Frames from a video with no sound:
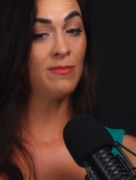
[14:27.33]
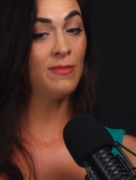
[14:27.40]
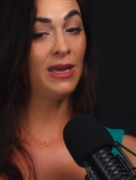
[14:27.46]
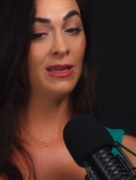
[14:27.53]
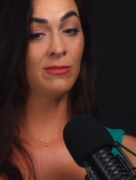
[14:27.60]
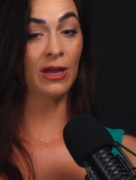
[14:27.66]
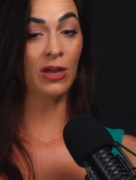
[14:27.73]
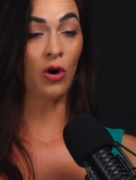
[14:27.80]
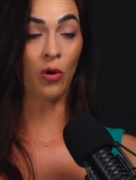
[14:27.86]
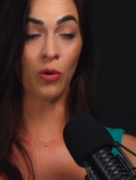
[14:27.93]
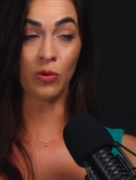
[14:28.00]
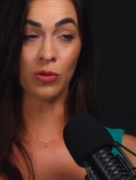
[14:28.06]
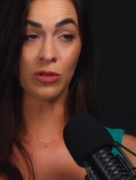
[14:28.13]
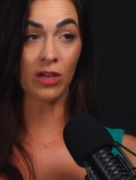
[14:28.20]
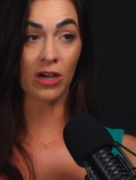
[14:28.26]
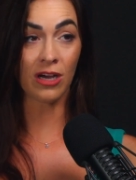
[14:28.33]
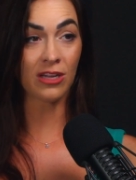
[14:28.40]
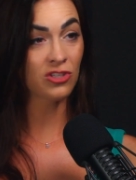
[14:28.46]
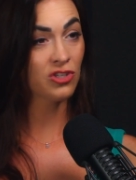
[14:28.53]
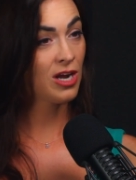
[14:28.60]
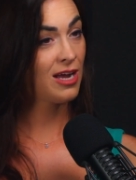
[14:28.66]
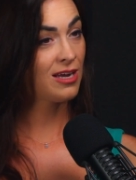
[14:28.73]
made my own
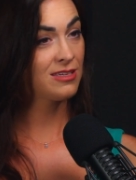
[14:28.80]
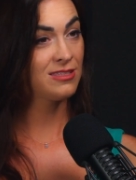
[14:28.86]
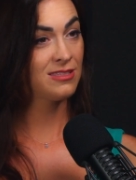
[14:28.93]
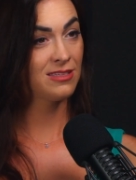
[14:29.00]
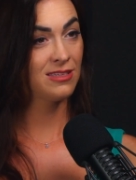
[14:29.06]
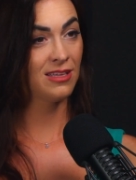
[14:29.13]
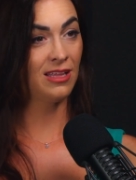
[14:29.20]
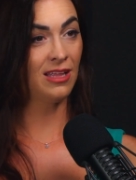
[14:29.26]
contracts.